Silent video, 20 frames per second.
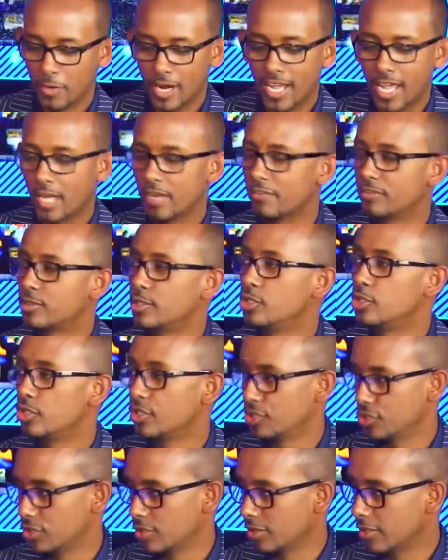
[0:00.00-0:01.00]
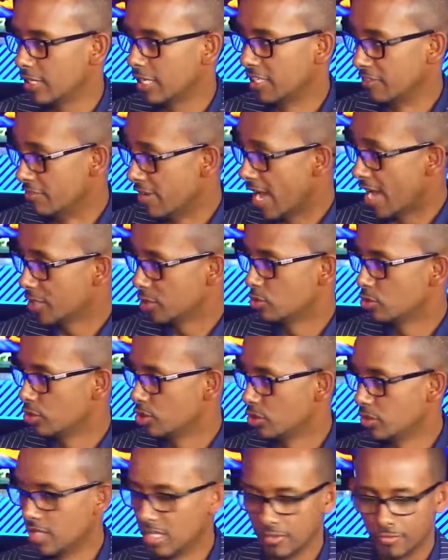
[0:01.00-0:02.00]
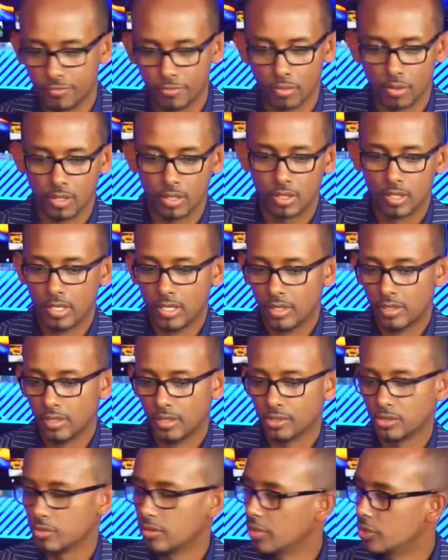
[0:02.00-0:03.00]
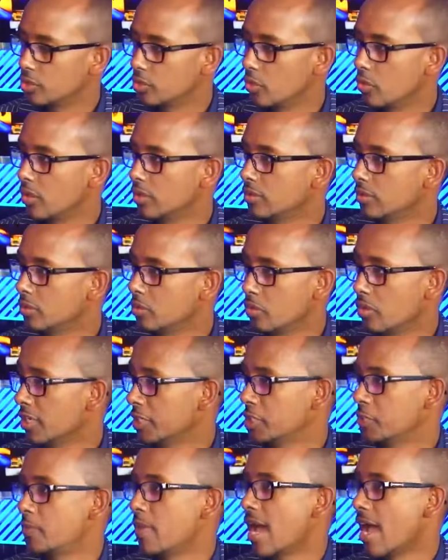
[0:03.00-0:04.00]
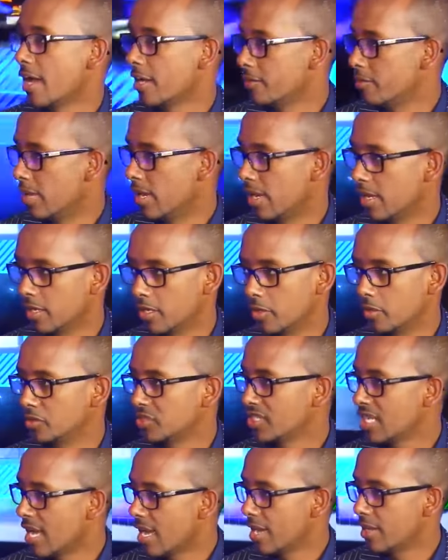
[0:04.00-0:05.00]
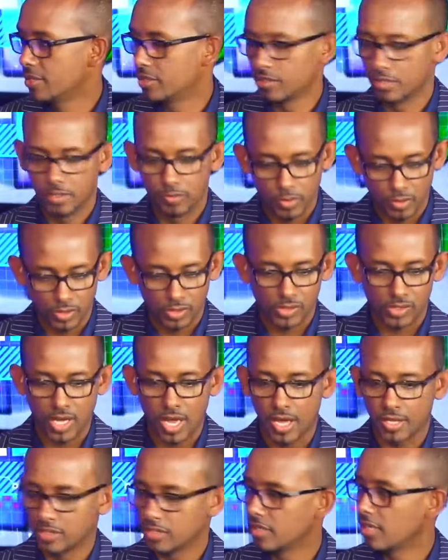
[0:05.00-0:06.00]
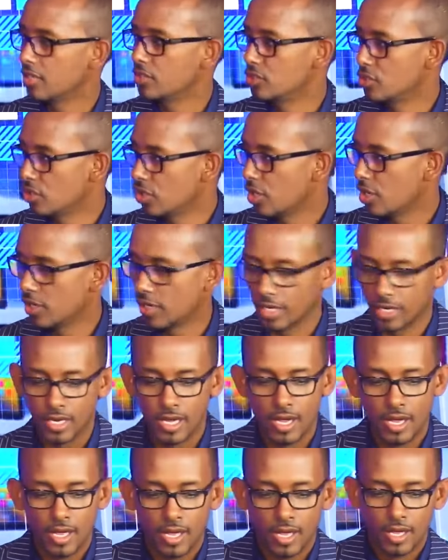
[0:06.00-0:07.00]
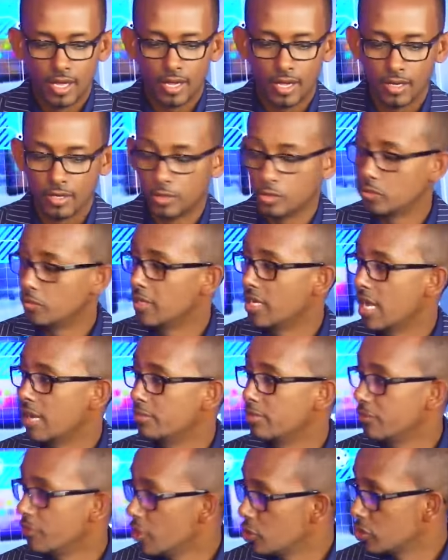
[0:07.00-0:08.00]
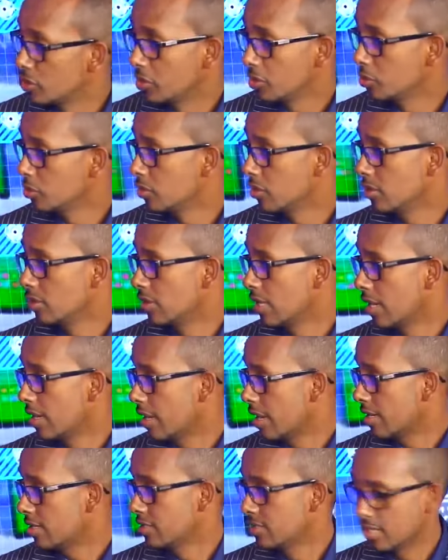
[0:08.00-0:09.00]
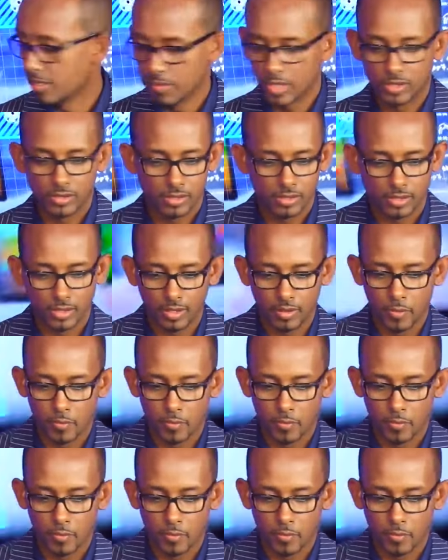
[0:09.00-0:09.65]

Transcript: What kind of suggestion and advice would you give for students who, want, who are inspired by you know, science and computer science and engineering and to become professionals or uh, academics? Uh,